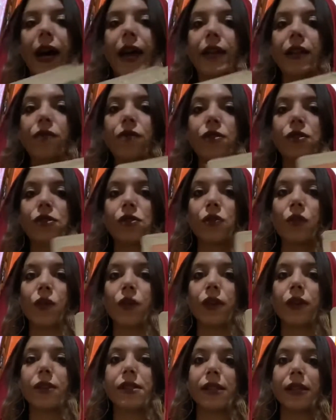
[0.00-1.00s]
of
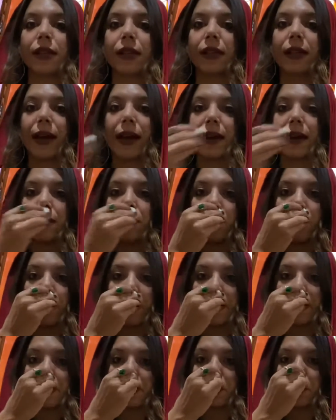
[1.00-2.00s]
Swords, Nine of
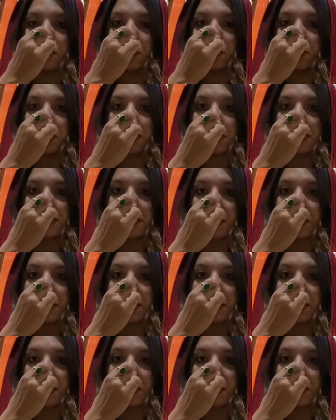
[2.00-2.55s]
Pentacles.